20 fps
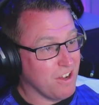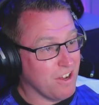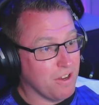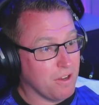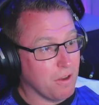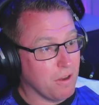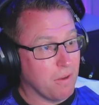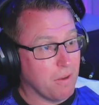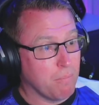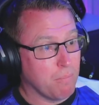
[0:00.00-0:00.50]
it
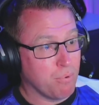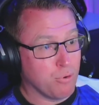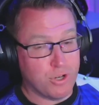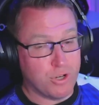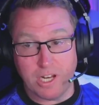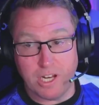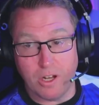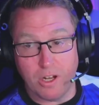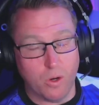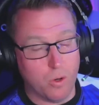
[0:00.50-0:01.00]
on
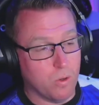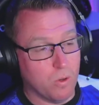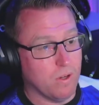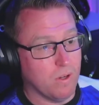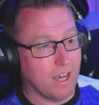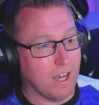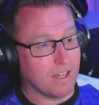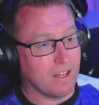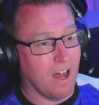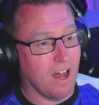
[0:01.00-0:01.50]
pretty low
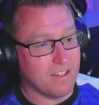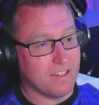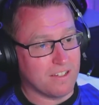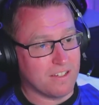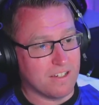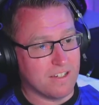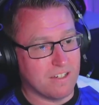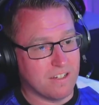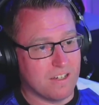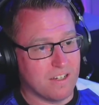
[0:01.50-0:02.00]
and
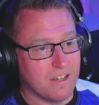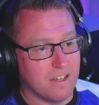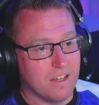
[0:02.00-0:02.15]
constant.